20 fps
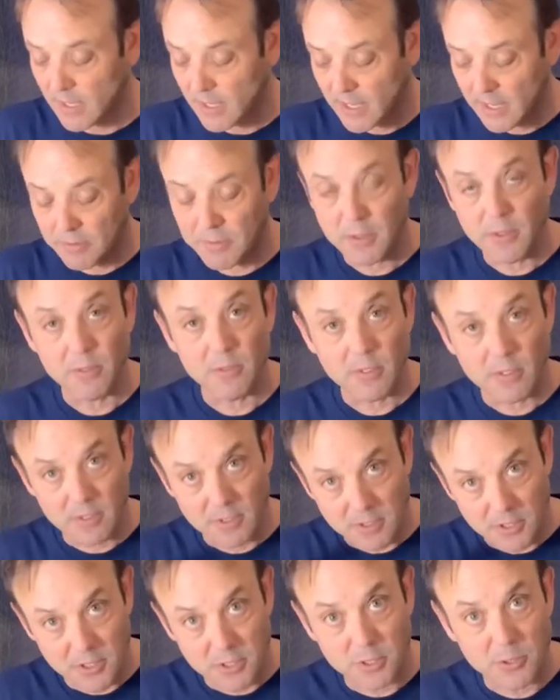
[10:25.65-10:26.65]
If you
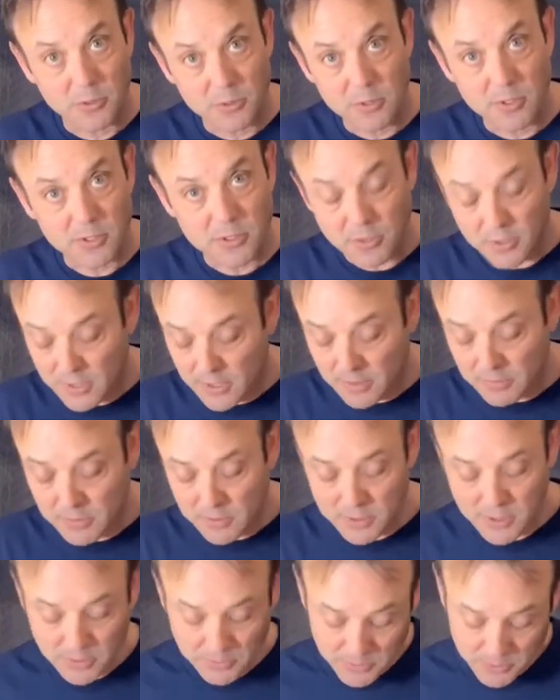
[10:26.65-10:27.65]
to do the
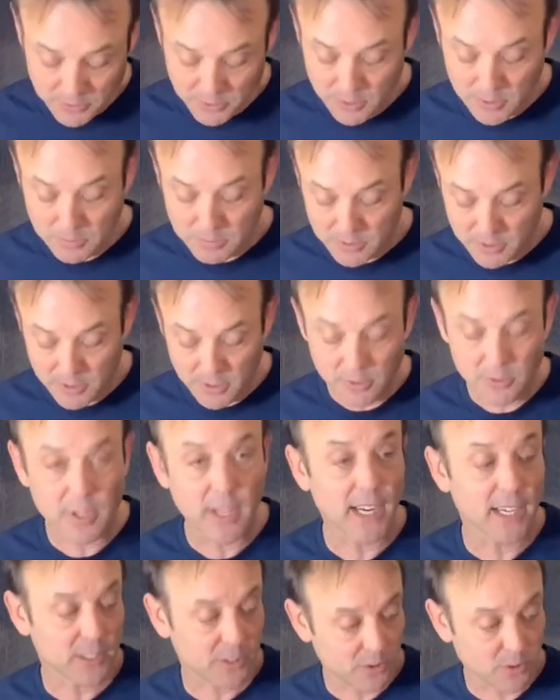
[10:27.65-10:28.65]
circumference of your drum to know the
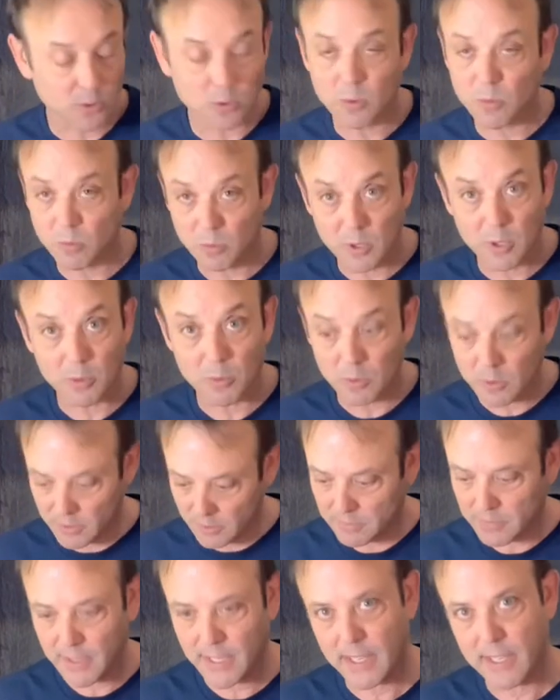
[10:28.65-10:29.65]
actual real one
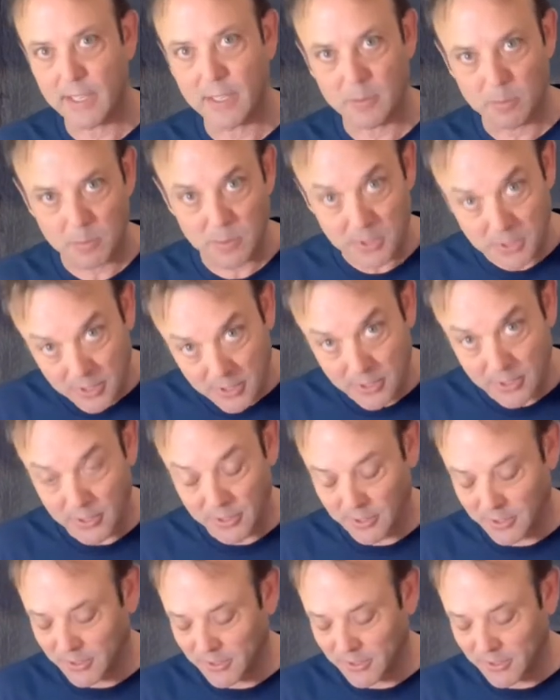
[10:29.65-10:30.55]
if I had enough material.